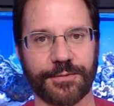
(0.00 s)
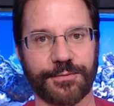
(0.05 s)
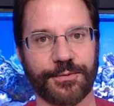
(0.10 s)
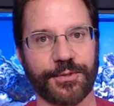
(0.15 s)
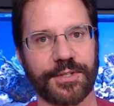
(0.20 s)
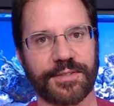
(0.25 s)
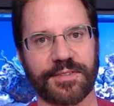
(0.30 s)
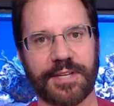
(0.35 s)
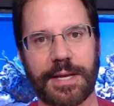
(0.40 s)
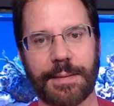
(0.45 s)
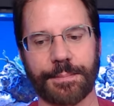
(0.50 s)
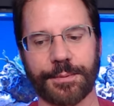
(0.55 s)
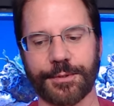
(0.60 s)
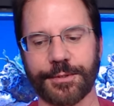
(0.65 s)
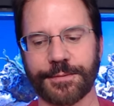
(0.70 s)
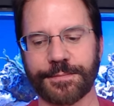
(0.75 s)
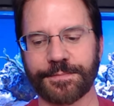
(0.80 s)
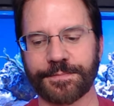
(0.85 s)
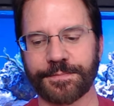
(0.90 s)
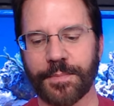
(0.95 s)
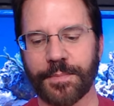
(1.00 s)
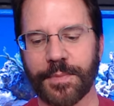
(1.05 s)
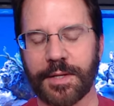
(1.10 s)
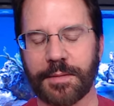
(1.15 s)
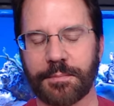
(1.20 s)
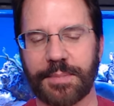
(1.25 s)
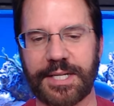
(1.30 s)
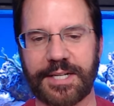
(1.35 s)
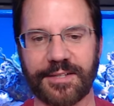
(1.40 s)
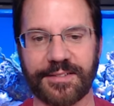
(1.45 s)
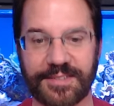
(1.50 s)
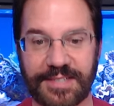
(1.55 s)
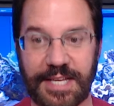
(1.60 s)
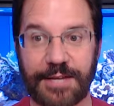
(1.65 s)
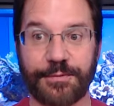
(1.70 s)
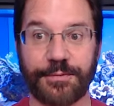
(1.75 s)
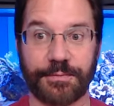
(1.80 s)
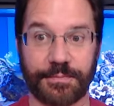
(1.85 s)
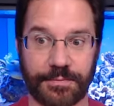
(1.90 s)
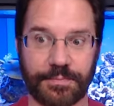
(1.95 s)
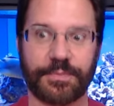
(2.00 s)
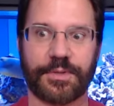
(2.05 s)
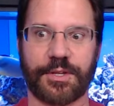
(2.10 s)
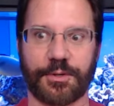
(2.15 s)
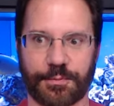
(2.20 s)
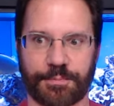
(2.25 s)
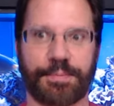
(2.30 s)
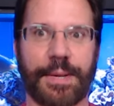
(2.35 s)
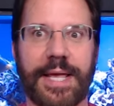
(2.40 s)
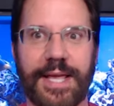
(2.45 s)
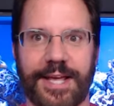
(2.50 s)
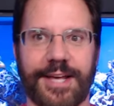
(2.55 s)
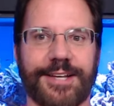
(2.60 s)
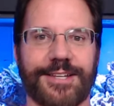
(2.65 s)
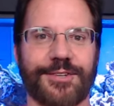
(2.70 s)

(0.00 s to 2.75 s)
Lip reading: for example, because they're big.